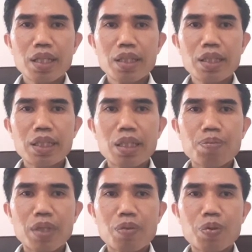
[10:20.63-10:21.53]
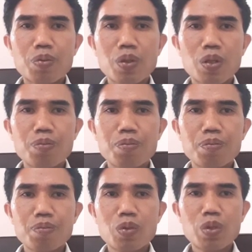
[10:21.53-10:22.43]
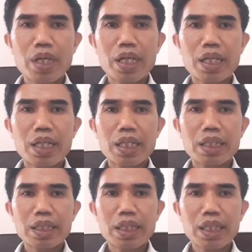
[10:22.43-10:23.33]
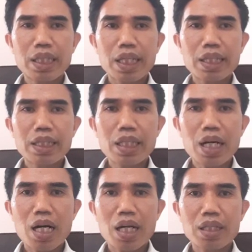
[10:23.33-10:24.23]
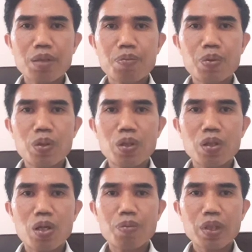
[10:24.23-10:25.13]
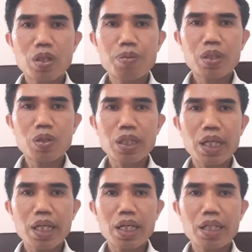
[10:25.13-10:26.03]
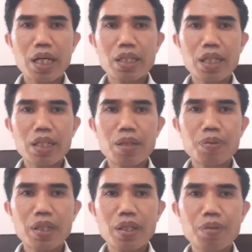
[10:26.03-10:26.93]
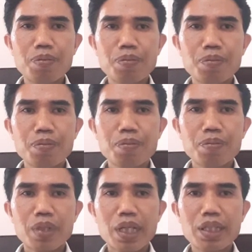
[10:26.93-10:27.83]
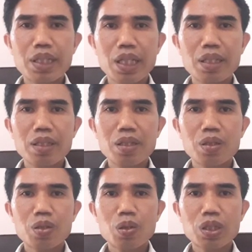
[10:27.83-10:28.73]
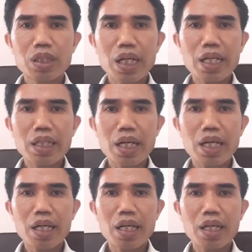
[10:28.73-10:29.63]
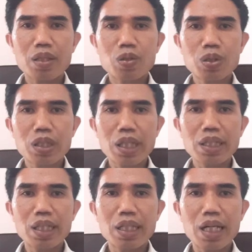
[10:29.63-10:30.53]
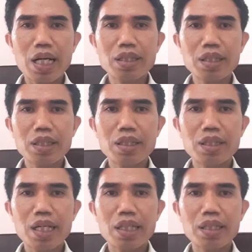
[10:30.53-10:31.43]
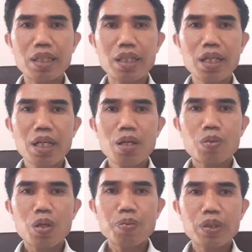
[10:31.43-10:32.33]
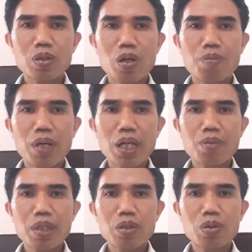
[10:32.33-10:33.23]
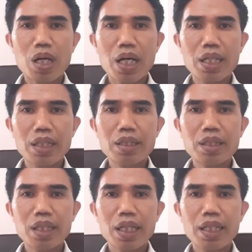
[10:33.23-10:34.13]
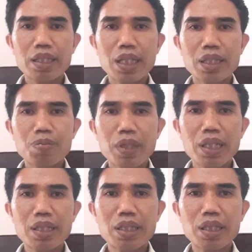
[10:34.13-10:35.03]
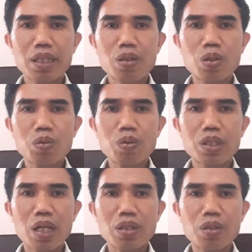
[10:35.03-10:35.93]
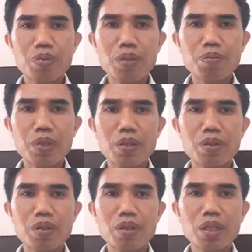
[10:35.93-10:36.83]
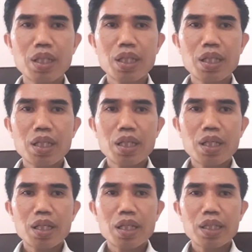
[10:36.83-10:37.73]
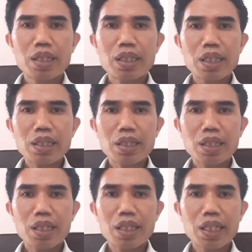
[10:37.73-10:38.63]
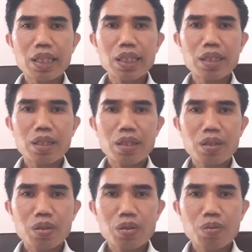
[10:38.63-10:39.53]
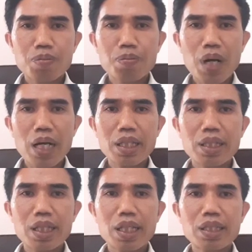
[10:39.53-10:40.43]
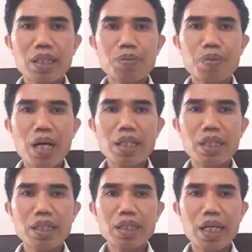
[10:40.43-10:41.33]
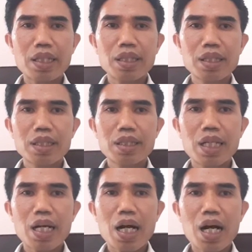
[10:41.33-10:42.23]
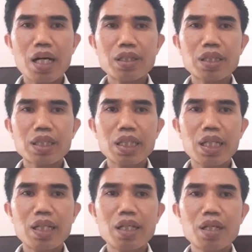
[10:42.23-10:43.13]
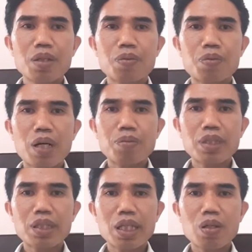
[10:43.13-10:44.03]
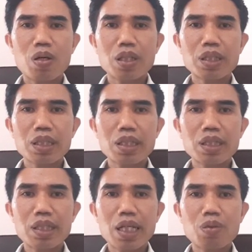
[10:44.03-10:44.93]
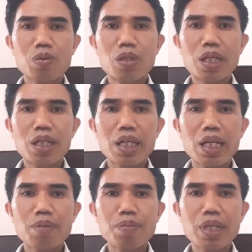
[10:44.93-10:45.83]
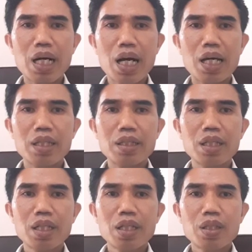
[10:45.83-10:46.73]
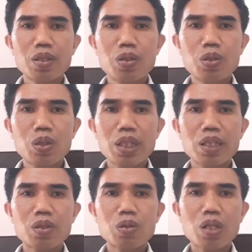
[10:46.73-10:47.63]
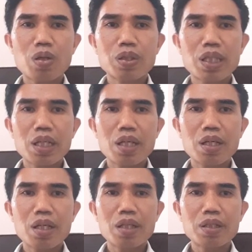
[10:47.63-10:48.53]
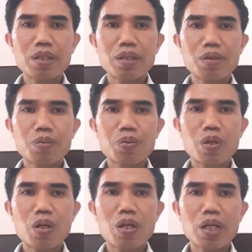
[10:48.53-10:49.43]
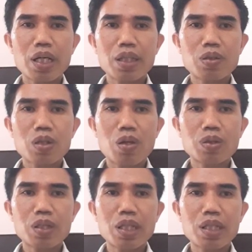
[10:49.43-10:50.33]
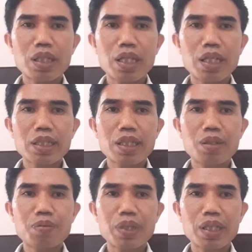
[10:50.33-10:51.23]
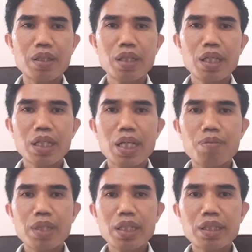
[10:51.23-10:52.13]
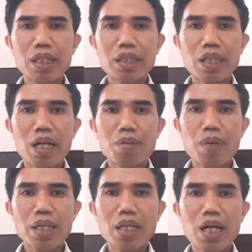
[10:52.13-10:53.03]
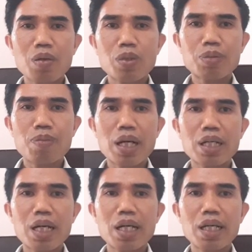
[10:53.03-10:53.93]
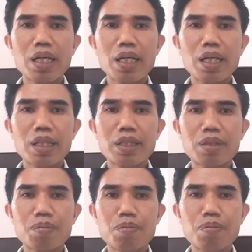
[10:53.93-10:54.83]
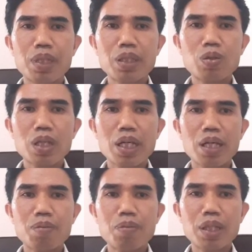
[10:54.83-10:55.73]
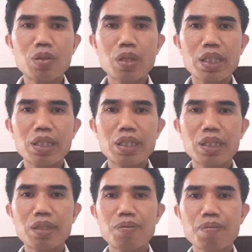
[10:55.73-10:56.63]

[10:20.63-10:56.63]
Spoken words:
This chapter 4, where the region are the pool of economic growth and underdeveloped region, to strengthen the analysis that the province of Bangka Belitung Islands is experience a growth without development. This is indicated by the recent finding that there are still 5 districts or cities that were left behind during 2004 and 2018 period, namely Central Bangka, West Bangka, as Belitung and Belitung Regencies.